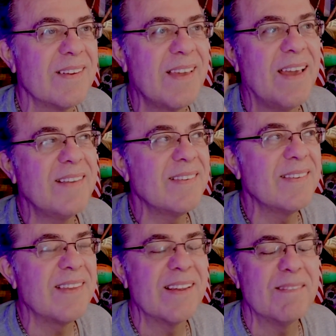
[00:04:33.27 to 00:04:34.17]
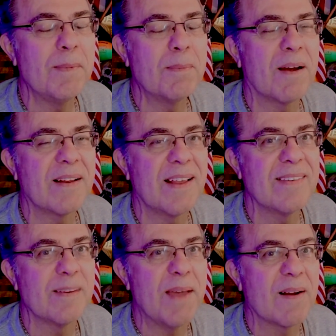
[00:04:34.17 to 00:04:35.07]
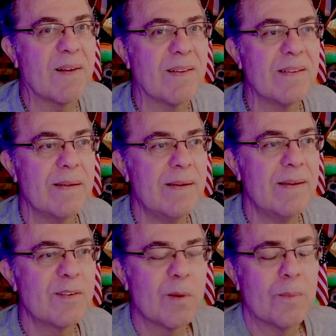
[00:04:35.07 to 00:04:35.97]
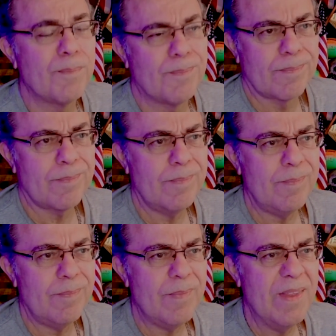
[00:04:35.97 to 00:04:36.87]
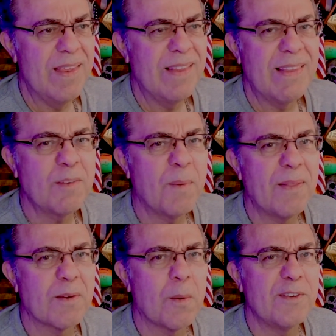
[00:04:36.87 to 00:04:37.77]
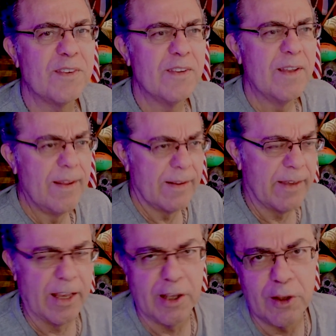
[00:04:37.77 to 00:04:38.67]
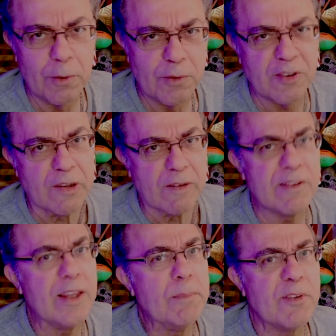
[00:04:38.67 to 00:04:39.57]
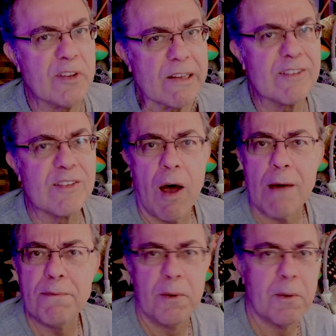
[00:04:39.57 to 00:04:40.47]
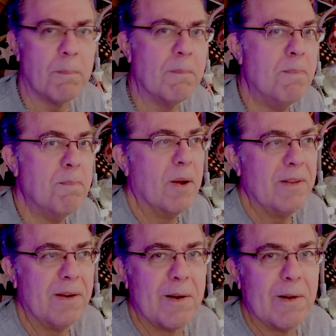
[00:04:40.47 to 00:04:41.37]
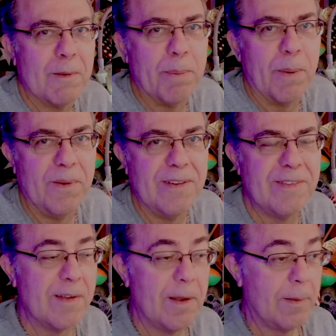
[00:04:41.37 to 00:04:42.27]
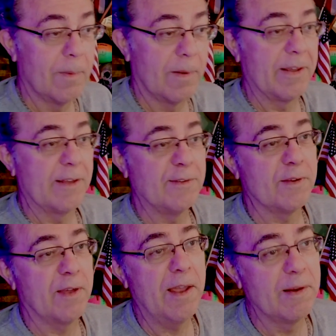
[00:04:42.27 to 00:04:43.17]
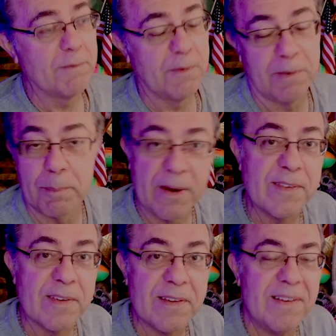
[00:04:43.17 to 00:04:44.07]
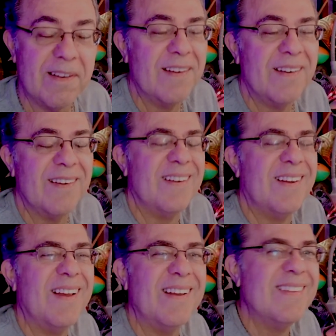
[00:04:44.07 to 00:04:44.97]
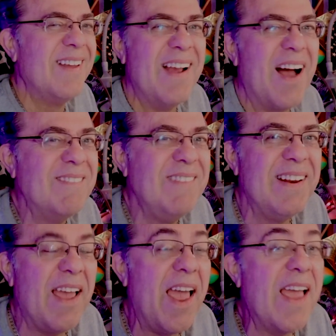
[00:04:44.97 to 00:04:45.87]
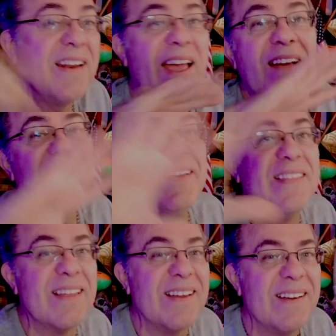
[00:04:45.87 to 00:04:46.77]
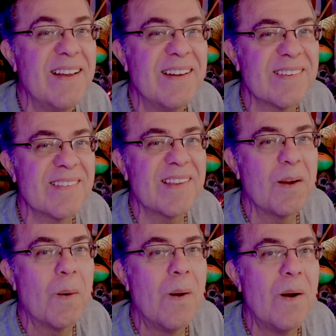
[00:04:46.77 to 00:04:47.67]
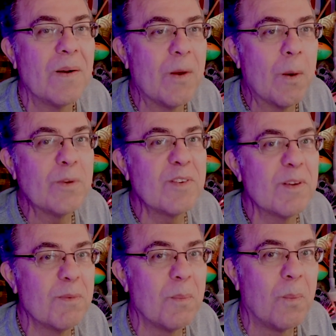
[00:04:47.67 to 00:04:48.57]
cases can be brought against him at all. So that's why the question, can you use SEAL Team 6 to off your political opponents? Well, I guess you can if you're the president. I mean, and anything. So it's like Ghost of